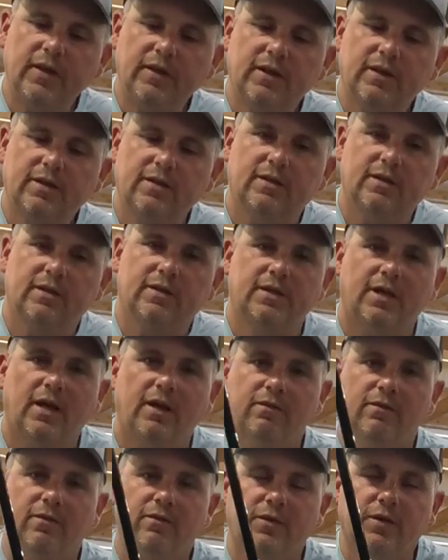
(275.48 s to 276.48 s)
This is a
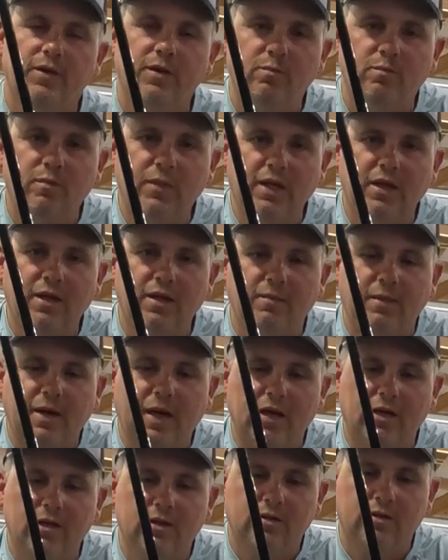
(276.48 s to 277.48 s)
7-foot medium
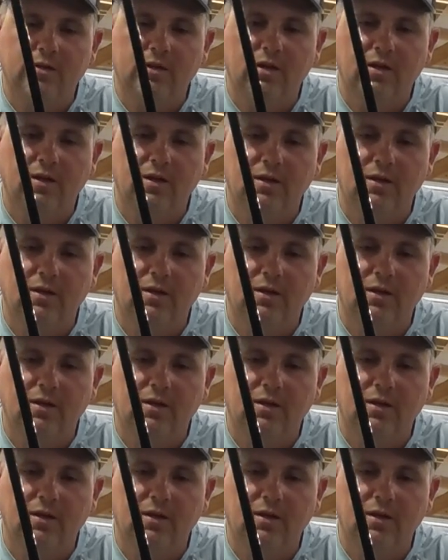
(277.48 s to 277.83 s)
action